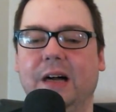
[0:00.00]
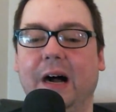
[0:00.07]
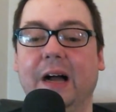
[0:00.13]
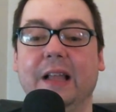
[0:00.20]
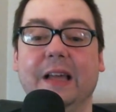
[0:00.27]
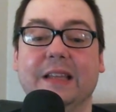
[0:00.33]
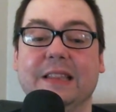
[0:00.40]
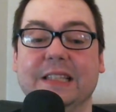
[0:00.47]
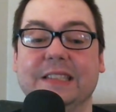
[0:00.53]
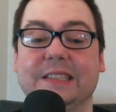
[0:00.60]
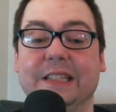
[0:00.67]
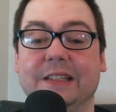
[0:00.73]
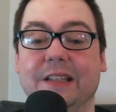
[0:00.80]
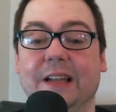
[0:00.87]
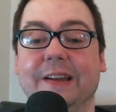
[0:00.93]
I like
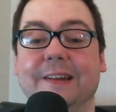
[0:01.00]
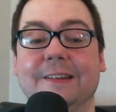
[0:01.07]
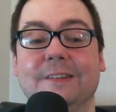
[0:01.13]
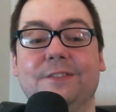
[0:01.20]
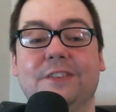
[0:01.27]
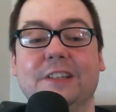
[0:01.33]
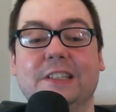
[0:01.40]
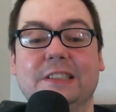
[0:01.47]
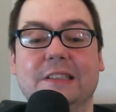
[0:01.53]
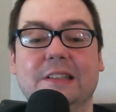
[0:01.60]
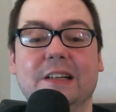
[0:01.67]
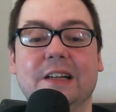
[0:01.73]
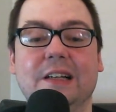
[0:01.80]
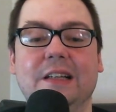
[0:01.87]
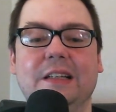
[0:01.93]
that song a lot. It is for
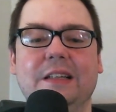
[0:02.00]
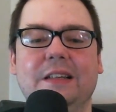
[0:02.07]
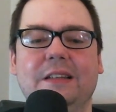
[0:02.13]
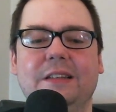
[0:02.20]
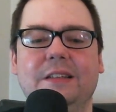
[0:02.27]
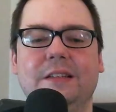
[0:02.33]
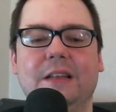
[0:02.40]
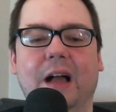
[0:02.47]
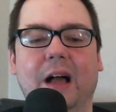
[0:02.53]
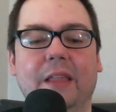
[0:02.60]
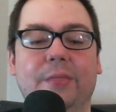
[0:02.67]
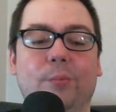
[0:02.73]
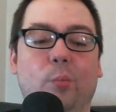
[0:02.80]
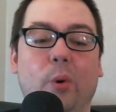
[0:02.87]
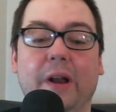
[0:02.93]
sure
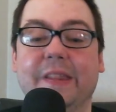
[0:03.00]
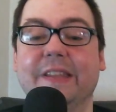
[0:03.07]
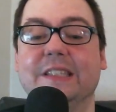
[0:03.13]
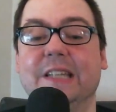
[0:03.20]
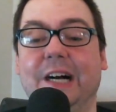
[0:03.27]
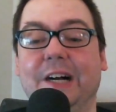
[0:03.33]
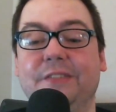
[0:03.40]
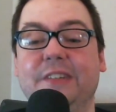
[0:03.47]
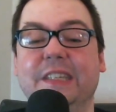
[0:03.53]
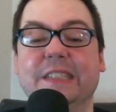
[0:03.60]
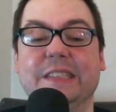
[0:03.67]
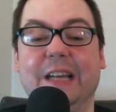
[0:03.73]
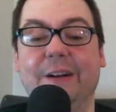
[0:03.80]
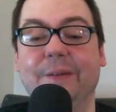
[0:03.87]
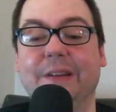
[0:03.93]
one of the
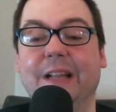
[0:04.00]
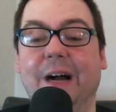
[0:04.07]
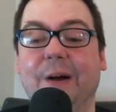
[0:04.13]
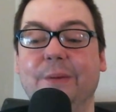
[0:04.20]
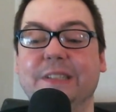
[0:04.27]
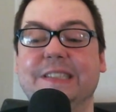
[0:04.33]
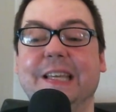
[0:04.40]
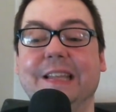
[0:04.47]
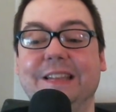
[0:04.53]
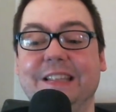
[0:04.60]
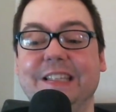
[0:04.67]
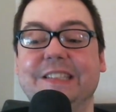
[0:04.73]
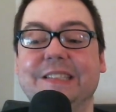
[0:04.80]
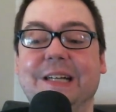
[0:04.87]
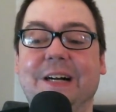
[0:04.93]
softest, I would say
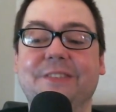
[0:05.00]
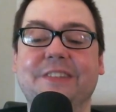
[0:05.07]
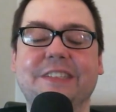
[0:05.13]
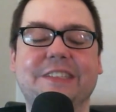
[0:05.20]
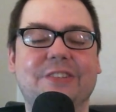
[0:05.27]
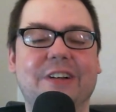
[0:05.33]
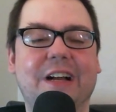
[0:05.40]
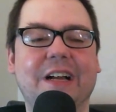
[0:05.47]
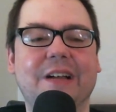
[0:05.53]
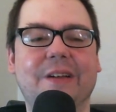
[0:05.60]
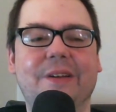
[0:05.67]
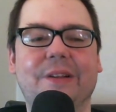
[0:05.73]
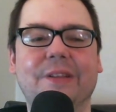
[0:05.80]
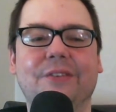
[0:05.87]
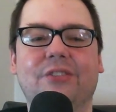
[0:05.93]
the softest
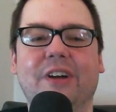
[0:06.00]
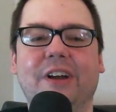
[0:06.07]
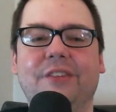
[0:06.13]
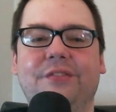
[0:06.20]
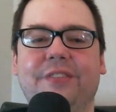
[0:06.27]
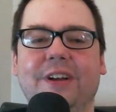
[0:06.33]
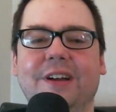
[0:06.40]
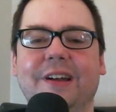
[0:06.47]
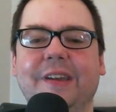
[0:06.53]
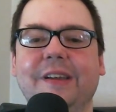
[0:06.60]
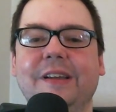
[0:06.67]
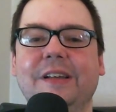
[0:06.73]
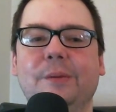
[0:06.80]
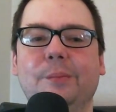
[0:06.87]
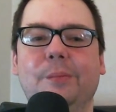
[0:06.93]
track on all of Fred
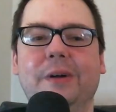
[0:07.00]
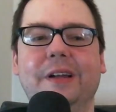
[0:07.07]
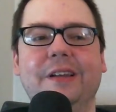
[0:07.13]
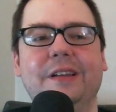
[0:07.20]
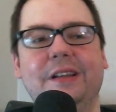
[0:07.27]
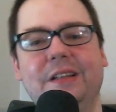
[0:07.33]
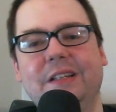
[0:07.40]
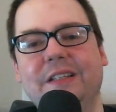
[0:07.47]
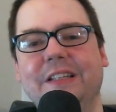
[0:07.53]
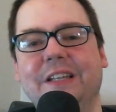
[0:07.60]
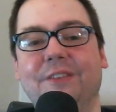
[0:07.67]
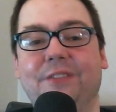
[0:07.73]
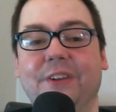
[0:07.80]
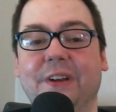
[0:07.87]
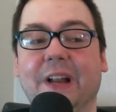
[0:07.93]
Fury. But
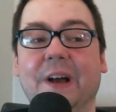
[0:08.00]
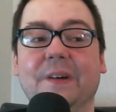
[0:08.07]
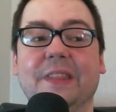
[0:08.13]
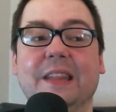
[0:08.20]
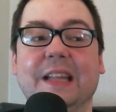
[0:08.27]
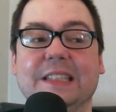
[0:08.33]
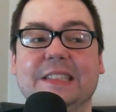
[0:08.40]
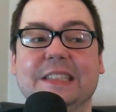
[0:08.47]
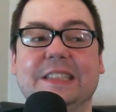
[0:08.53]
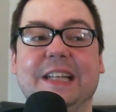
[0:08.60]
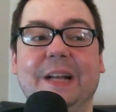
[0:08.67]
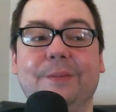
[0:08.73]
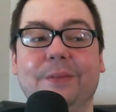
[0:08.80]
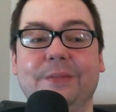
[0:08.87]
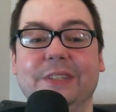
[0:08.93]
if you know that that's the
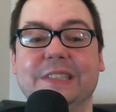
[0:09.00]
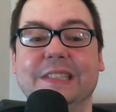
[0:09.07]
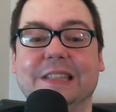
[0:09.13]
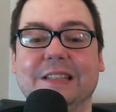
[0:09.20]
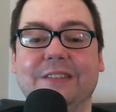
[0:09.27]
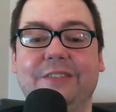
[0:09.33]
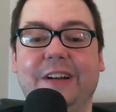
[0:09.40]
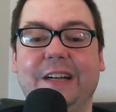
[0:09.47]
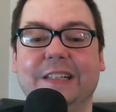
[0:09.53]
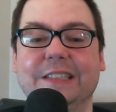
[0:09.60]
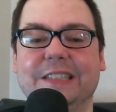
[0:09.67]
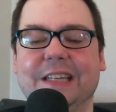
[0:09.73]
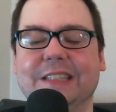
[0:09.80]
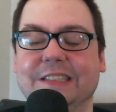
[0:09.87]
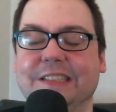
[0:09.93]
type of music that
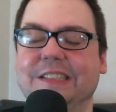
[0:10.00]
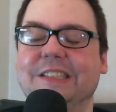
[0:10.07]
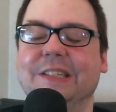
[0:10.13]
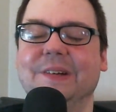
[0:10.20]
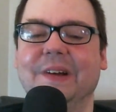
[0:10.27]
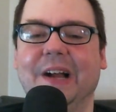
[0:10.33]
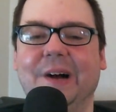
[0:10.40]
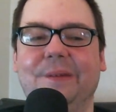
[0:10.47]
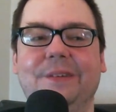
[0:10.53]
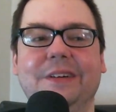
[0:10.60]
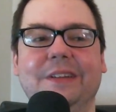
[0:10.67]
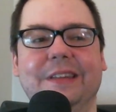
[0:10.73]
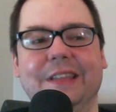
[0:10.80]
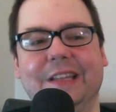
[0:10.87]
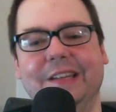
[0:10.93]
Violent J is into
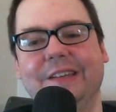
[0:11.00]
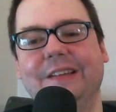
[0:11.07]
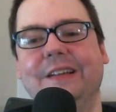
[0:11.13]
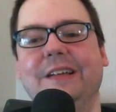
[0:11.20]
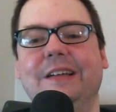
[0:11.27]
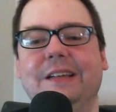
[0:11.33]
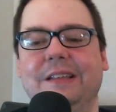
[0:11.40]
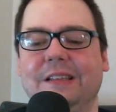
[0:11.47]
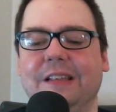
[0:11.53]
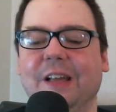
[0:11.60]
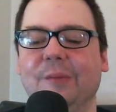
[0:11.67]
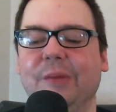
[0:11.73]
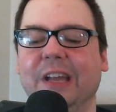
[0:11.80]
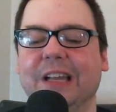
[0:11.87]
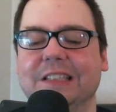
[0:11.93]
now, then
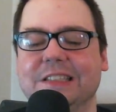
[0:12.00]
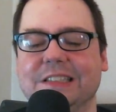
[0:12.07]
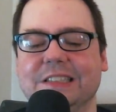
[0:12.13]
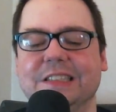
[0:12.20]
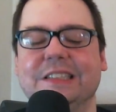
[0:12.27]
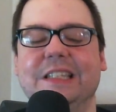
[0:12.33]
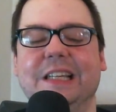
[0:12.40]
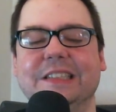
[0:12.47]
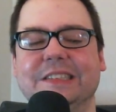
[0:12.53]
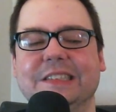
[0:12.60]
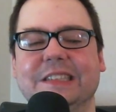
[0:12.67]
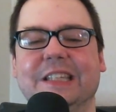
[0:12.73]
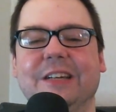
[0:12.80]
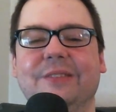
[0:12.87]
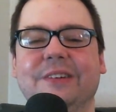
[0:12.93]
it makes
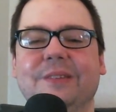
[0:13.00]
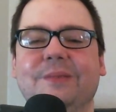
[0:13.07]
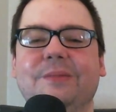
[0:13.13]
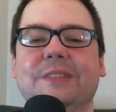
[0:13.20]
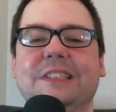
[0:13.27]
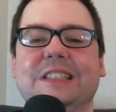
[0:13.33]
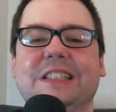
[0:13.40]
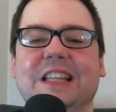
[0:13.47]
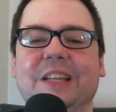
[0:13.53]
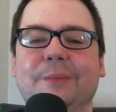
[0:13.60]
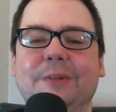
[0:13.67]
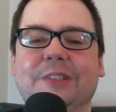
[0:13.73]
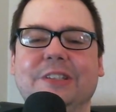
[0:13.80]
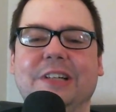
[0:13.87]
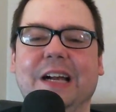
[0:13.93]
sense that they would
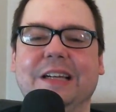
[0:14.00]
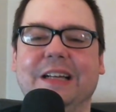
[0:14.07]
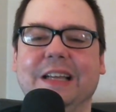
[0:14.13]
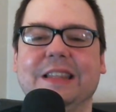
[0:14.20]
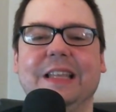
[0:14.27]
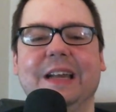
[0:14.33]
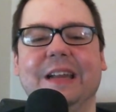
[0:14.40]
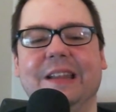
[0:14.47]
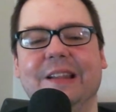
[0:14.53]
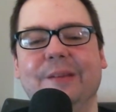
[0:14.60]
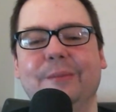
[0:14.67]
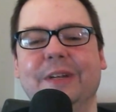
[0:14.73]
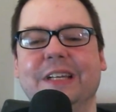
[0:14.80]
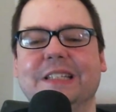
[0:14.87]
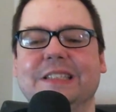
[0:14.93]
slip a track like that in
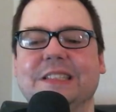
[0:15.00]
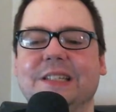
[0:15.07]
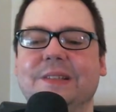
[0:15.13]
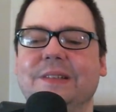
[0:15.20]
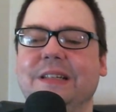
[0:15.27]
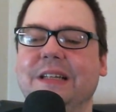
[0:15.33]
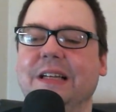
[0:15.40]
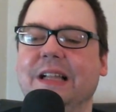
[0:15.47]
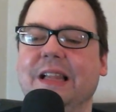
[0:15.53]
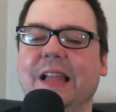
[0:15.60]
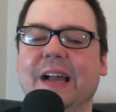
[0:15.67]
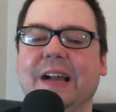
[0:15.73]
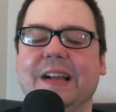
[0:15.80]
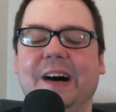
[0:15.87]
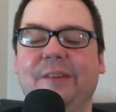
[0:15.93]
the mix. So
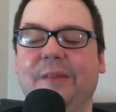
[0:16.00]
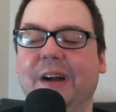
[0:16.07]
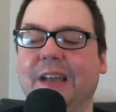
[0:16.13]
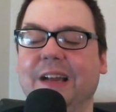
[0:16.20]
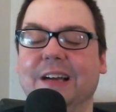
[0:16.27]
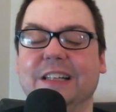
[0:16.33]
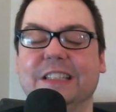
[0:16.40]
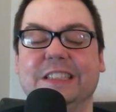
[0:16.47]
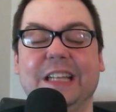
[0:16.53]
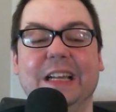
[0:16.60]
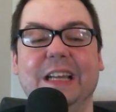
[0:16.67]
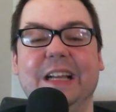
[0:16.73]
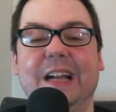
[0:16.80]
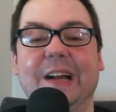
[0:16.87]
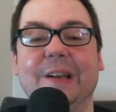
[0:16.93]
that caught my ear.
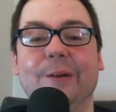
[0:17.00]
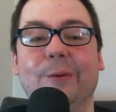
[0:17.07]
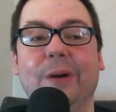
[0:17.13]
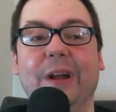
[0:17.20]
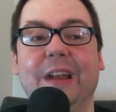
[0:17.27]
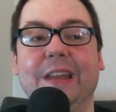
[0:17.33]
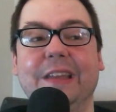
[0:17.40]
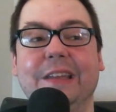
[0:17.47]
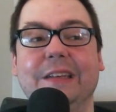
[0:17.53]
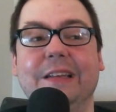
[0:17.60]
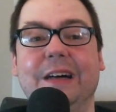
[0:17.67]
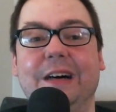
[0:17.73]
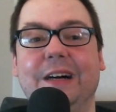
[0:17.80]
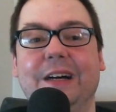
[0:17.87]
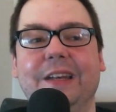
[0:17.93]
Shaggy kind of weighed
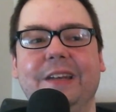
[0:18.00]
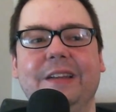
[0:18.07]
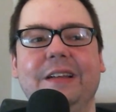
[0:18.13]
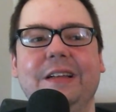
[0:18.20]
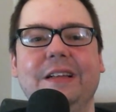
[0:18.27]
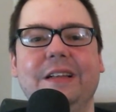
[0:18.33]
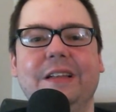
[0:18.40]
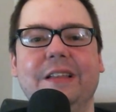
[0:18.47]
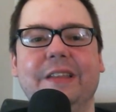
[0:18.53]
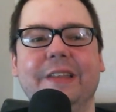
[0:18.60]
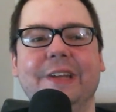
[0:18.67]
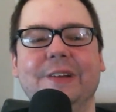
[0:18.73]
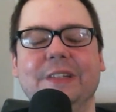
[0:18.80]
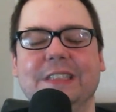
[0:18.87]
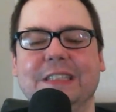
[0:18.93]
in on
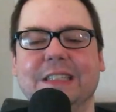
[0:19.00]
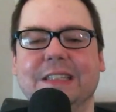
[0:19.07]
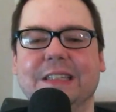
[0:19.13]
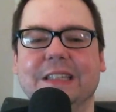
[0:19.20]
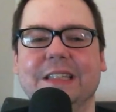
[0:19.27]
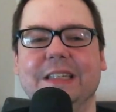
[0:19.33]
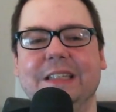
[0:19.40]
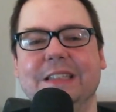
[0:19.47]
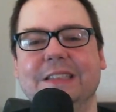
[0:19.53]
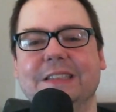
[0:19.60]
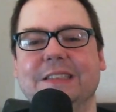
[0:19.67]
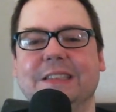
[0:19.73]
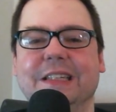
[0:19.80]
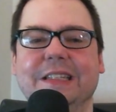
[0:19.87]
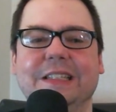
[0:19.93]
the new shit that
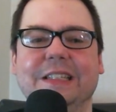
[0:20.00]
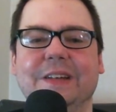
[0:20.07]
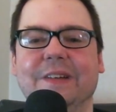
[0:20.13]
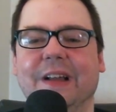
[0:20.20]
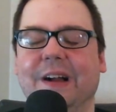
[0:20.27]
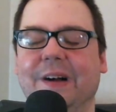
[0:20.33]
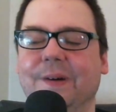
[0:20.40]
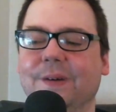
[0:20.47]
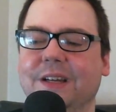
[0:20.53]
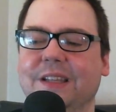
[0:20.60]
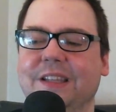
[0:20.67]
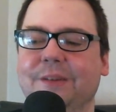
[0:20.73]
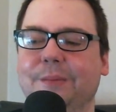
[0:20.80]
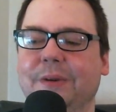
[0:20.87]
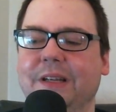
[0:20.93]
he's into now,
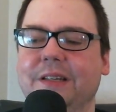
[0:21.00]
really.